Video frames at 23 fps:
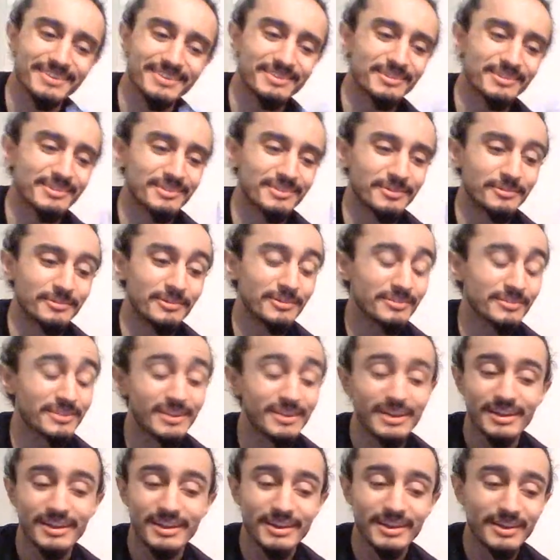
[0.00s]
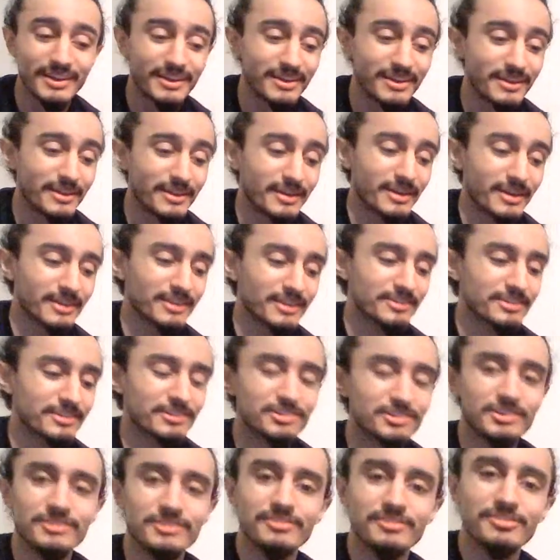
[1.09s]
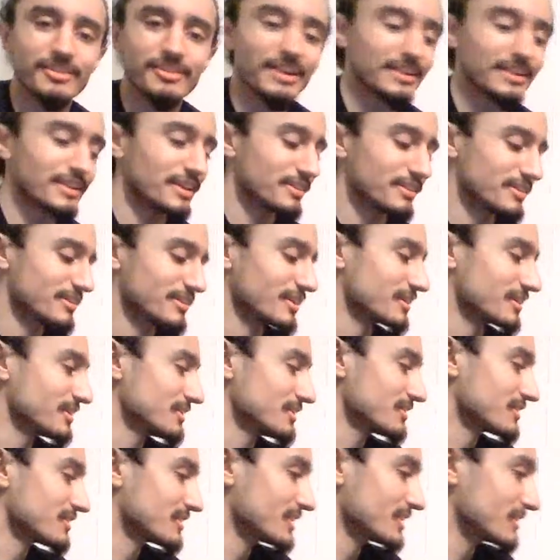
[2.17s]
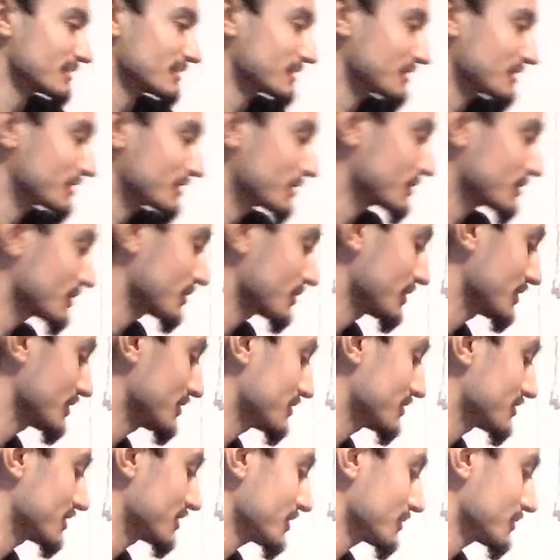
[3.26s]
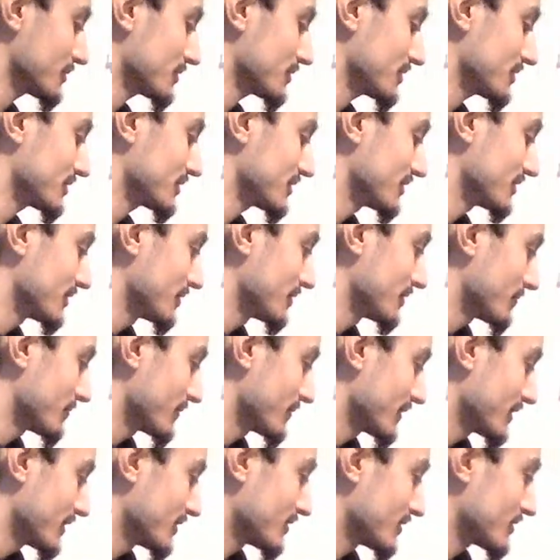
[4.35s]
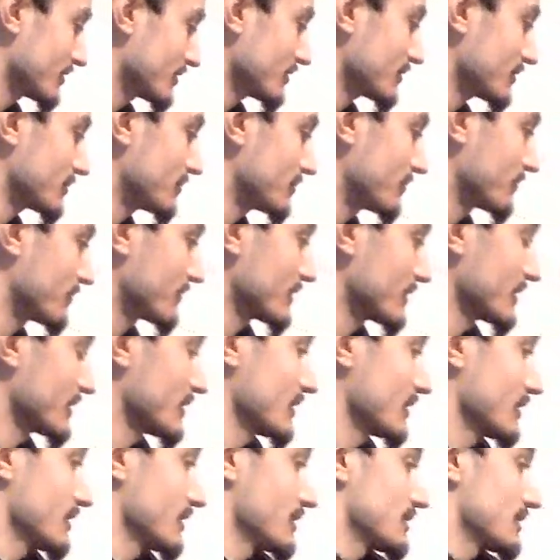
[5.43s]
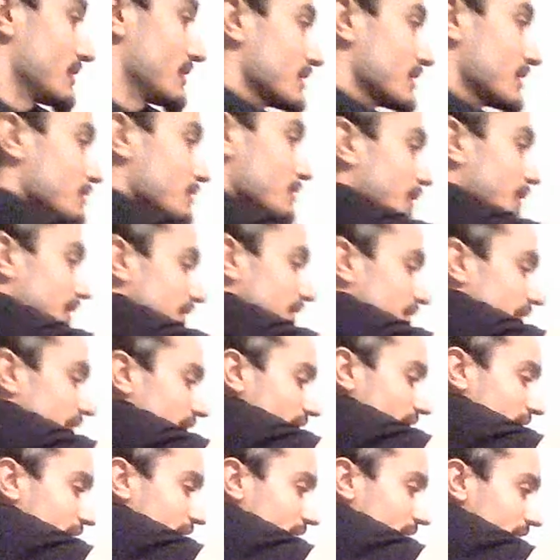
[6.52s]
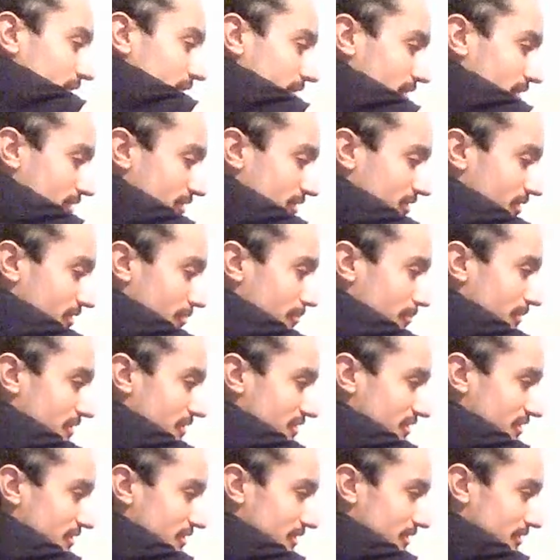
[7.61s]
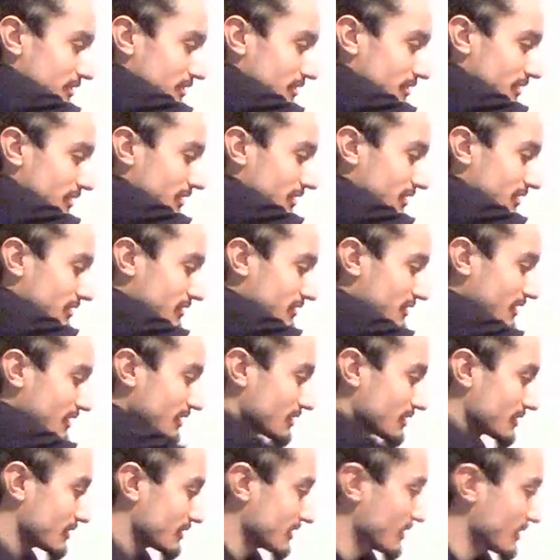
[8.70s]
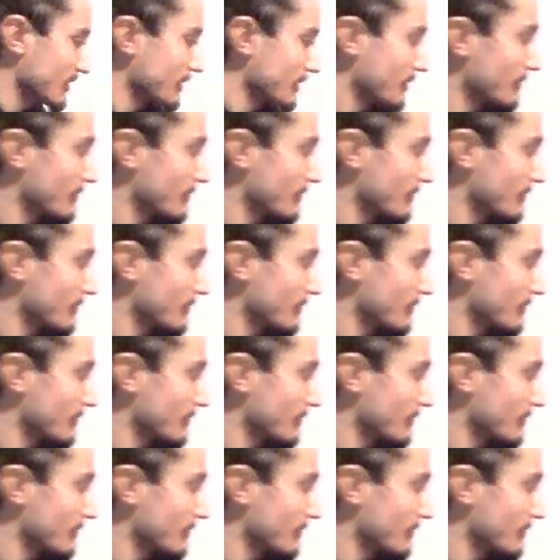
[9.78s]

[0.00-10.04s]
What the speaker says: So I was like, well, I guess I shouldn't fight against that instinct. Let's go ahead and stick with it. So that's my Gaki submission into the contest.